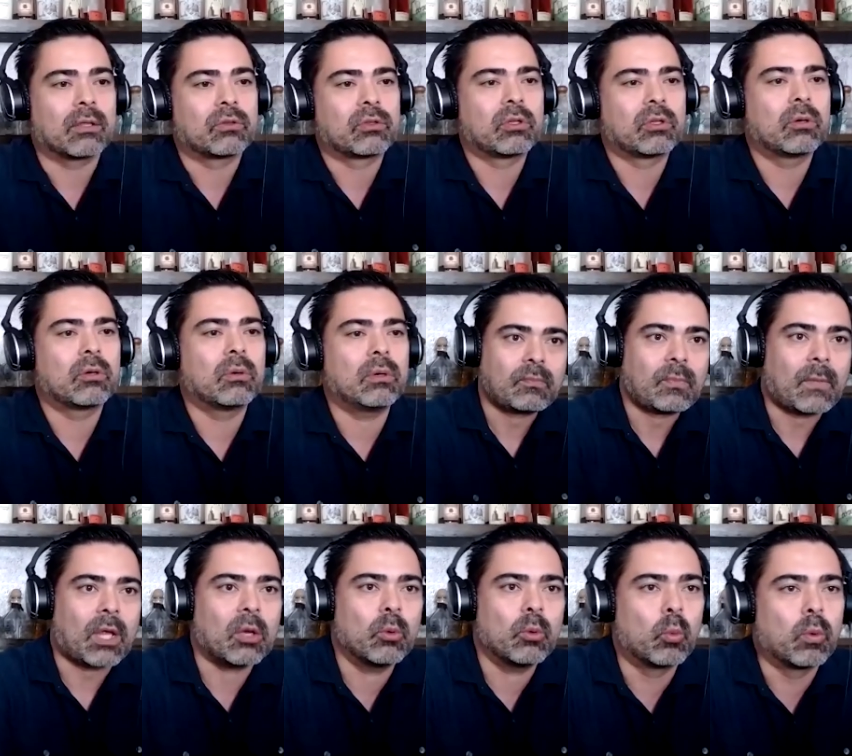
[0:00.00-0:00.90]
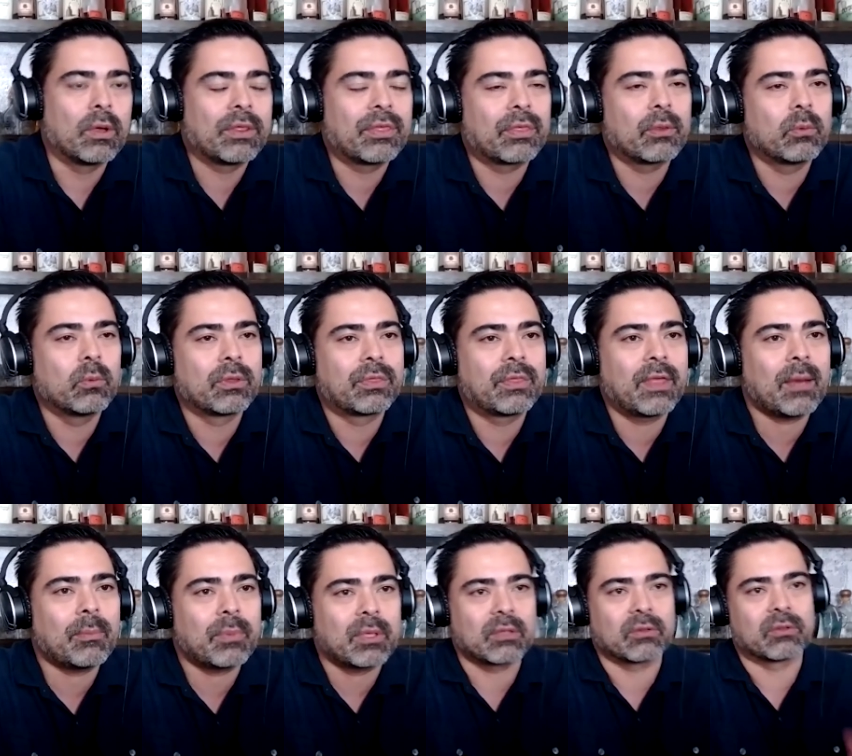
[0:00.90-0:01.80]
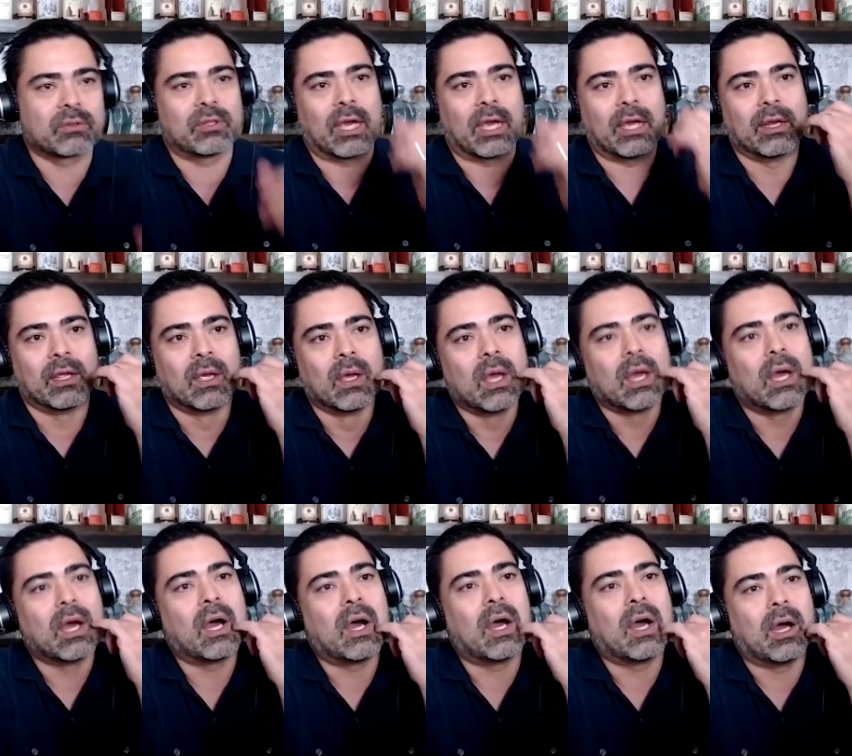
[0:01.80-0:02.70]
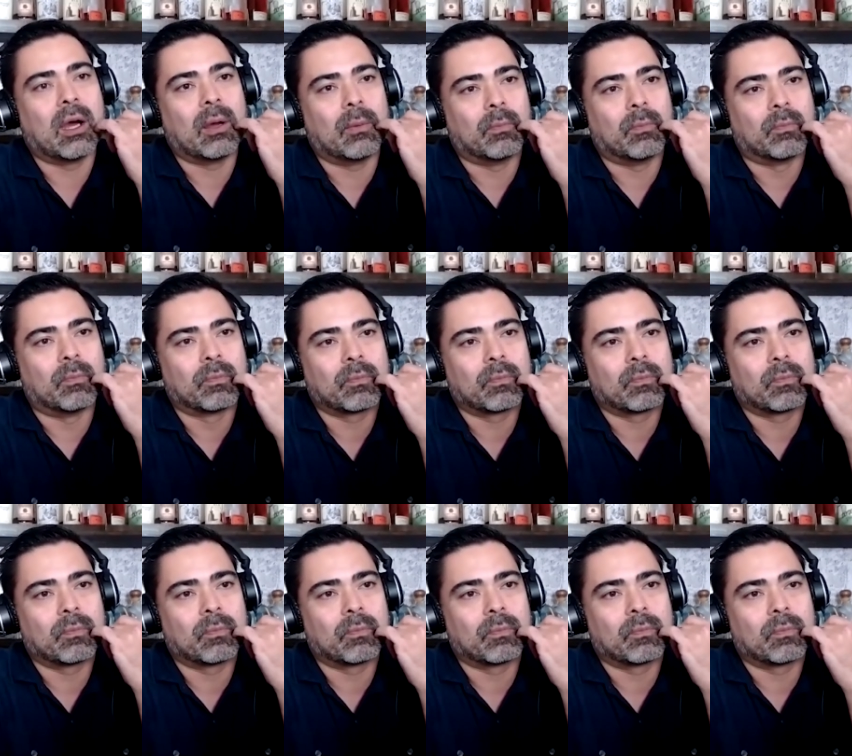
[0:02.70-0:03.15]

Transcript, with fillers: So with, with that being said, um,